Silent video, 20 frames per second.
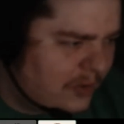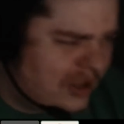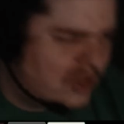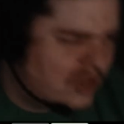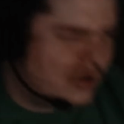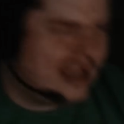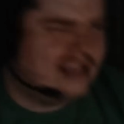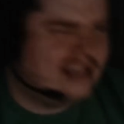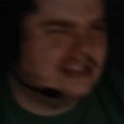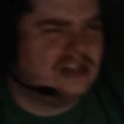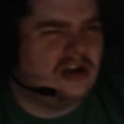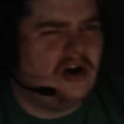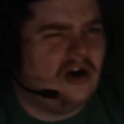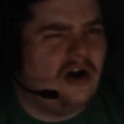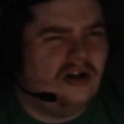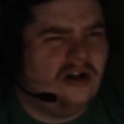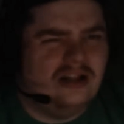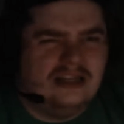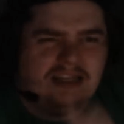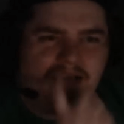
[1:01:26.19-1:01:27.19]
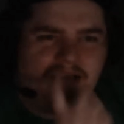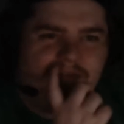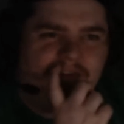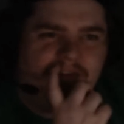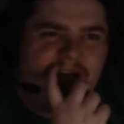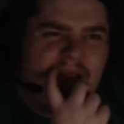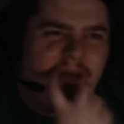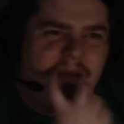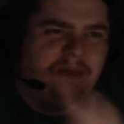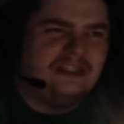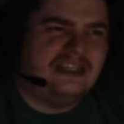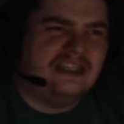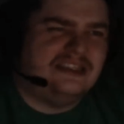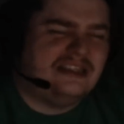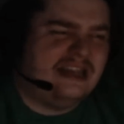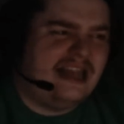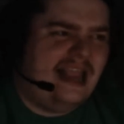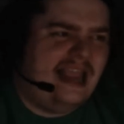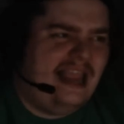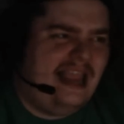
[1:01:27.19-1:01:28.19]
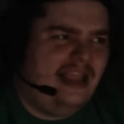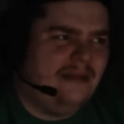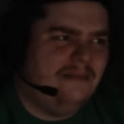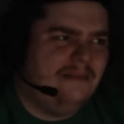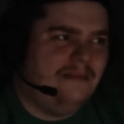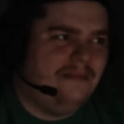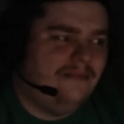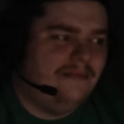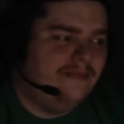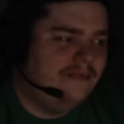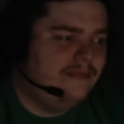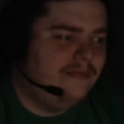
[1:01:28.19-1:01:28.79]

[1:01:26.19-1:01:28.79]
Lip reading: Wait, you guys call it different? It was his name.